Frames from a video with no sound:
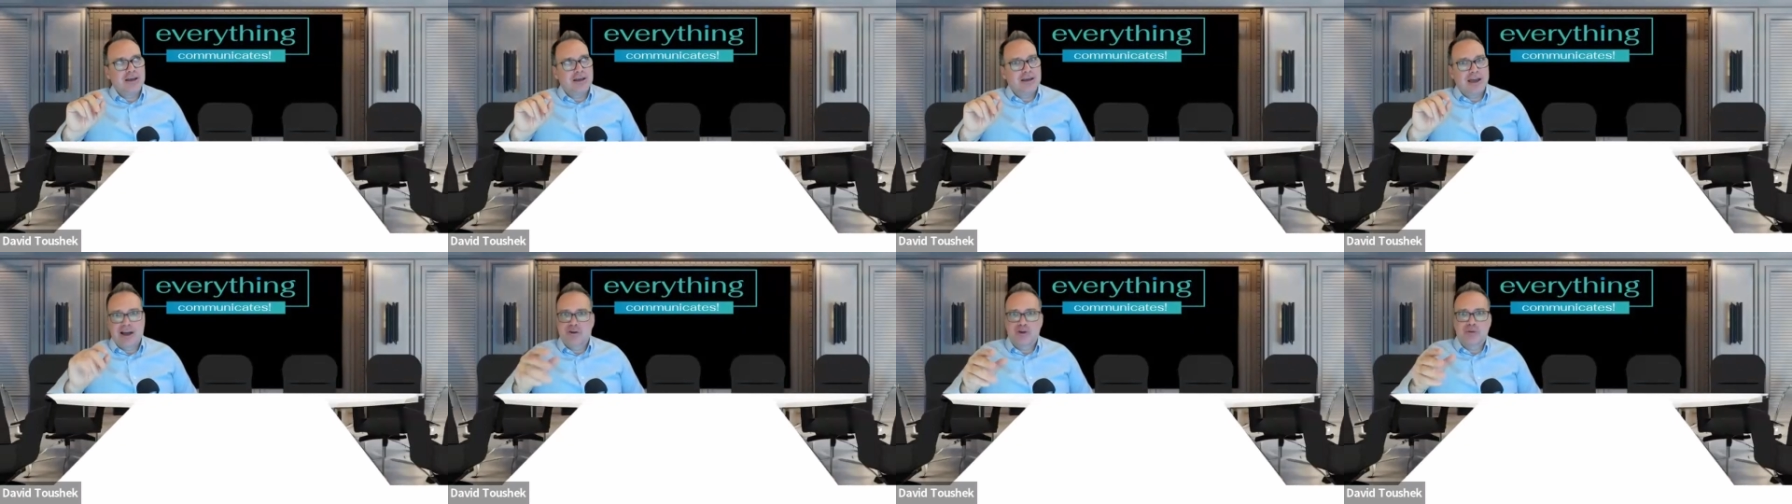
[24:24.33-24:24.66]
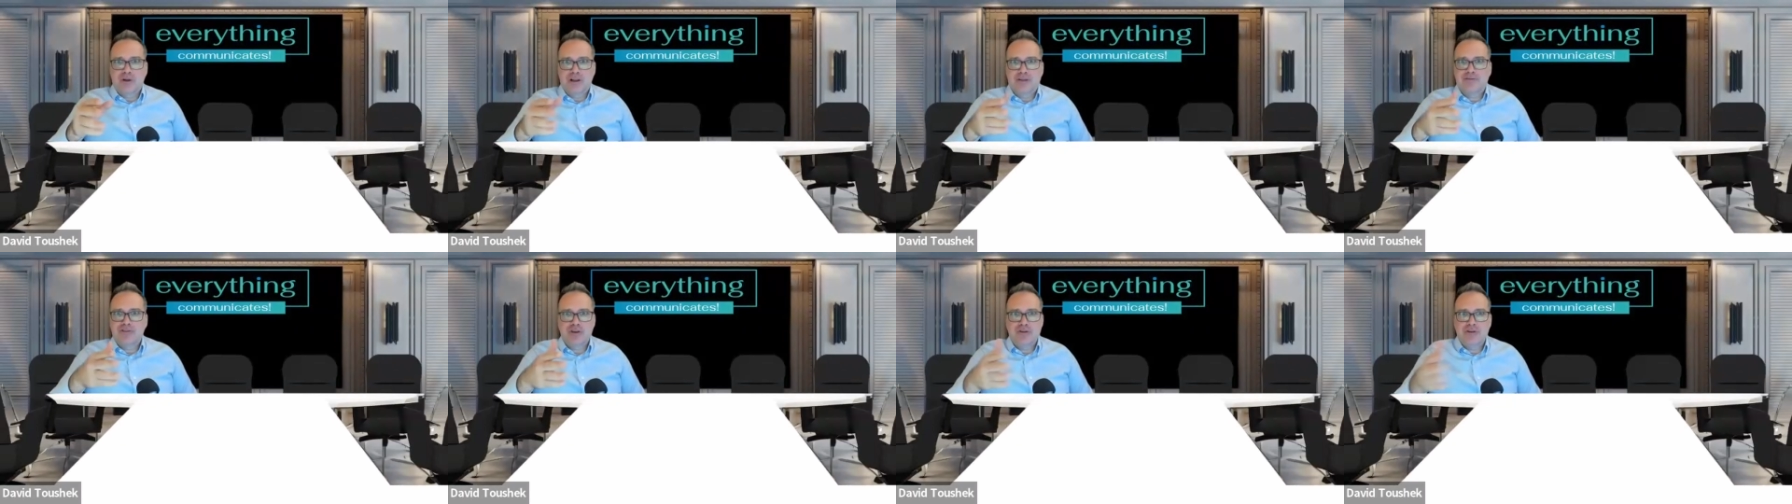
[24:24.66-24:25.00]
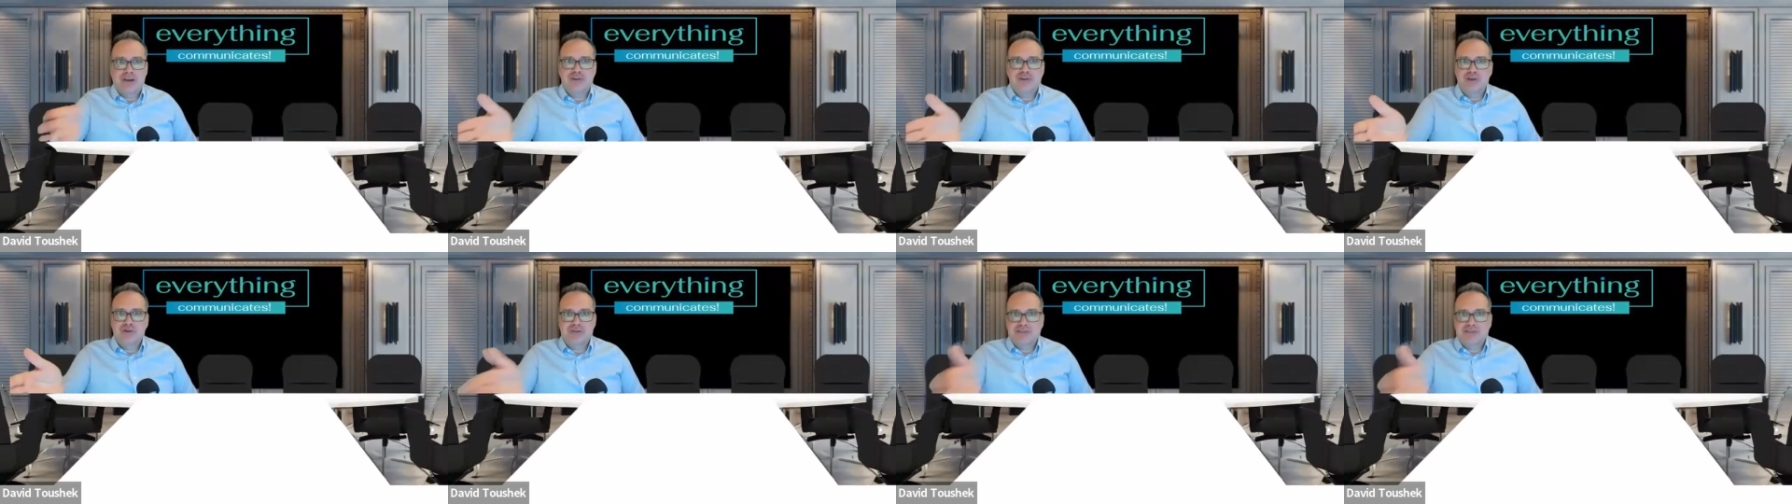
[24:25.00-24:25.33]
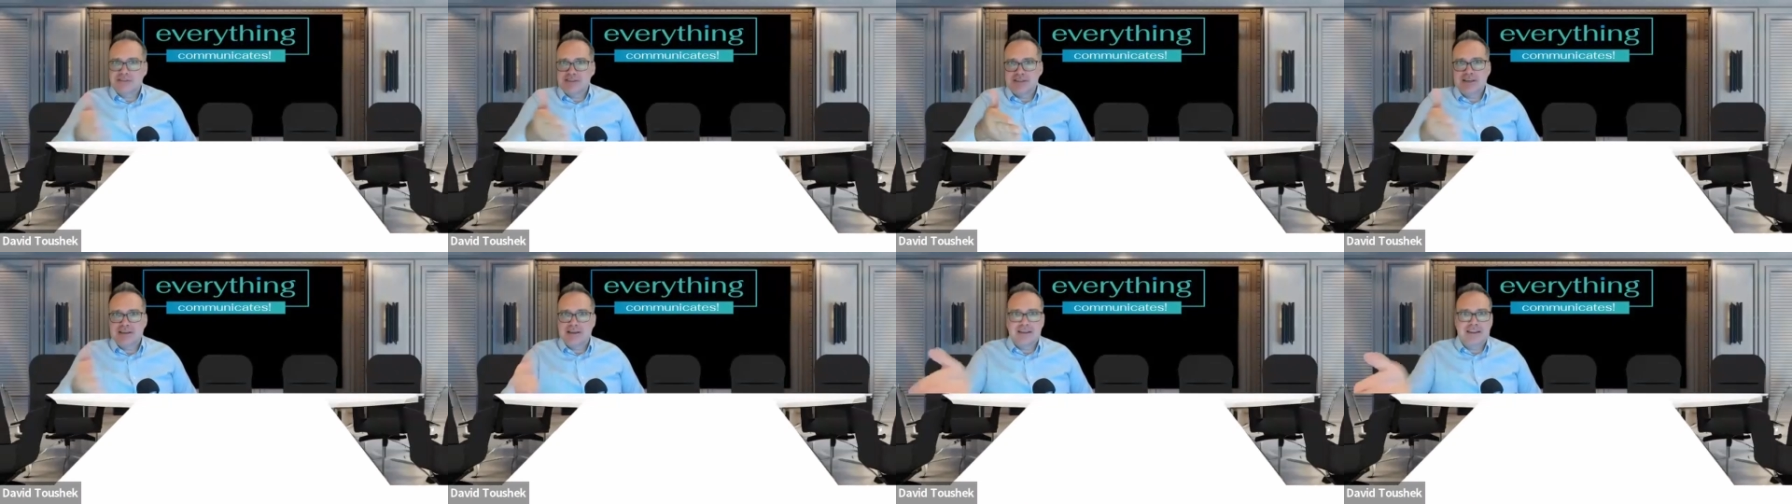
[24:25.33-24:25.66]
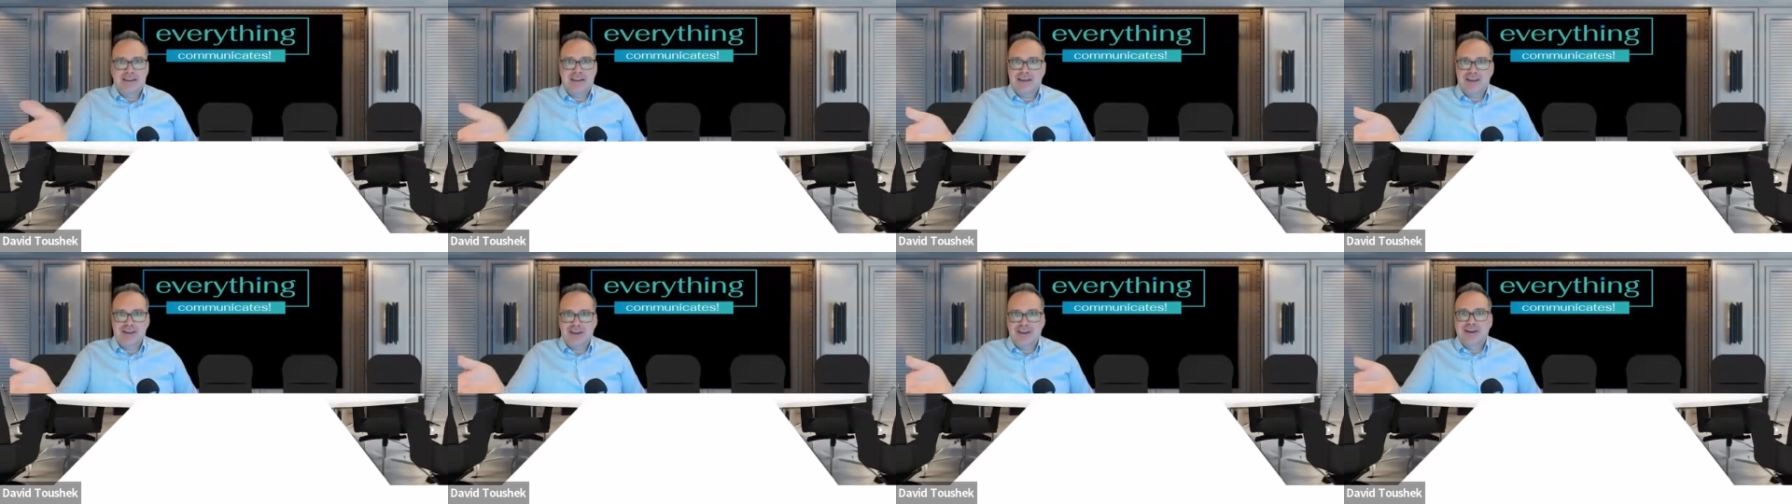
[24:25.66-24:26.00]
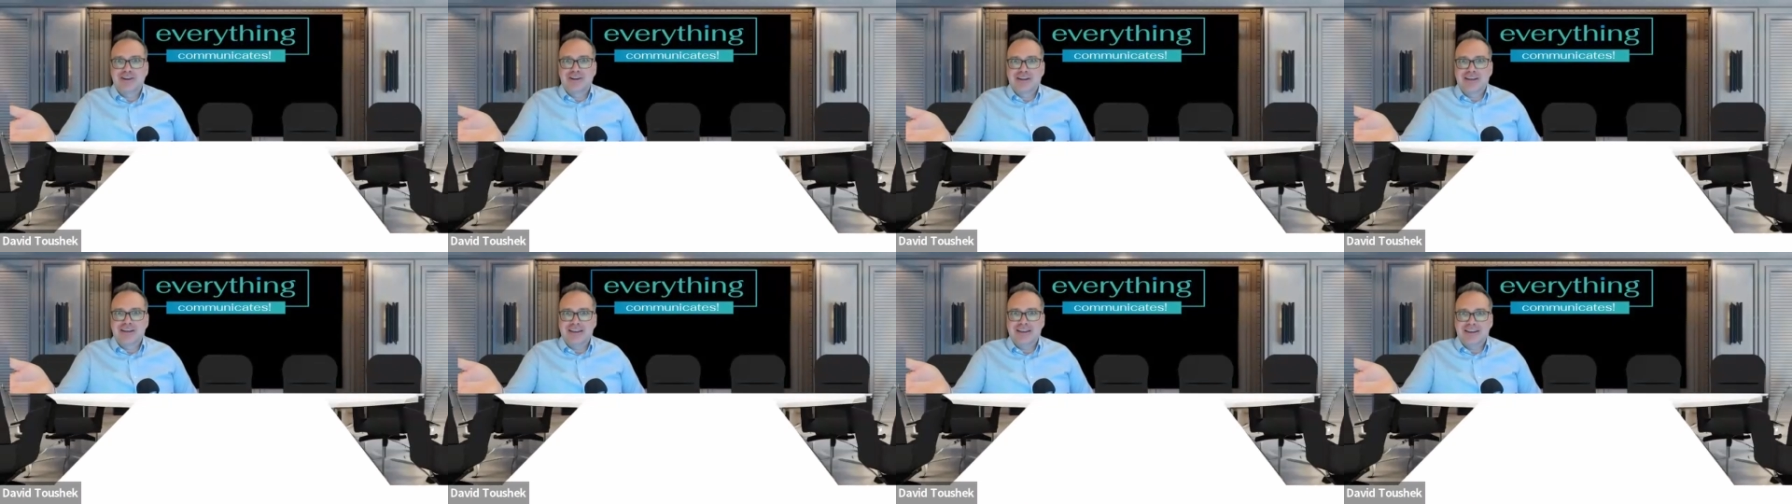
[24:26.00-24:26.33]
equitable, if you see that
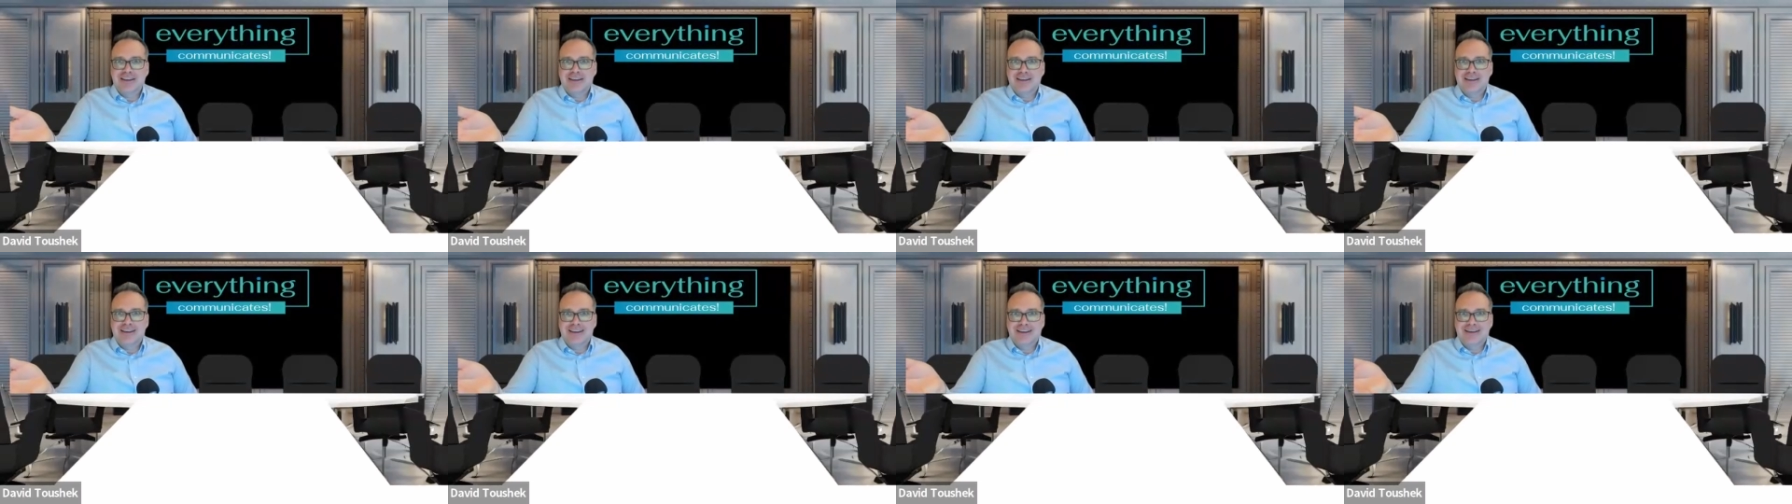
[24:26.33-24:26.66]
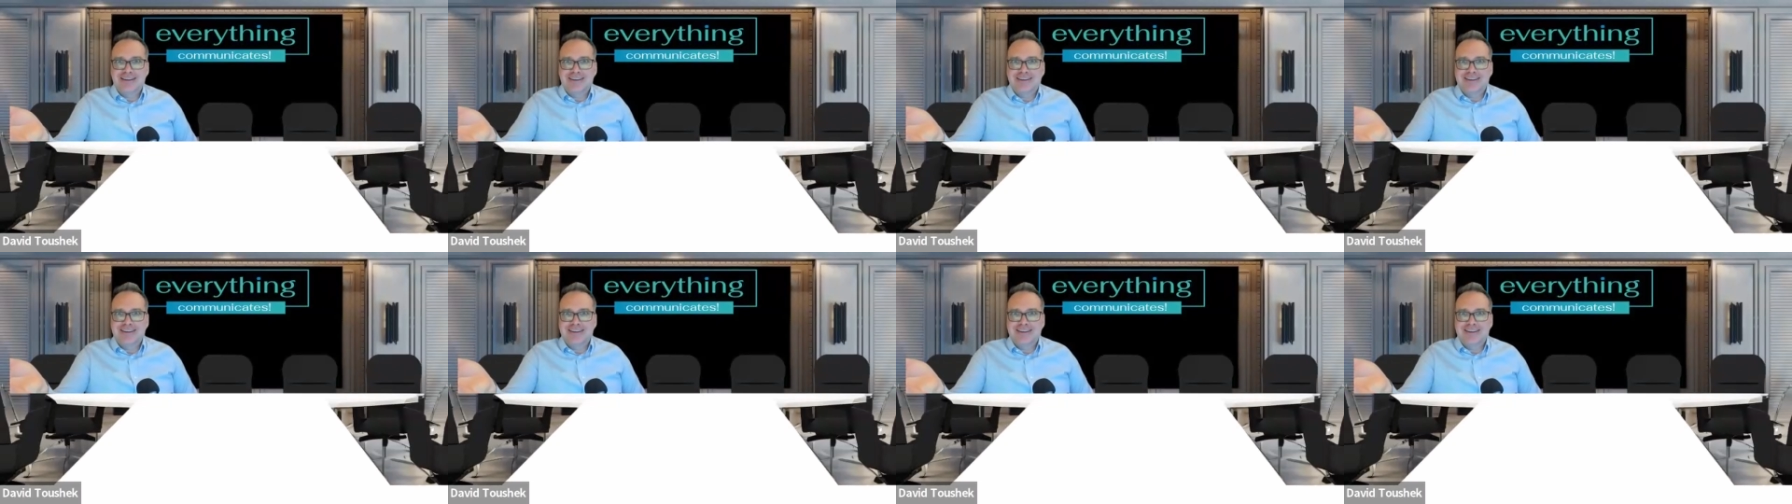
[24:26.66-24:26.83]
clearly,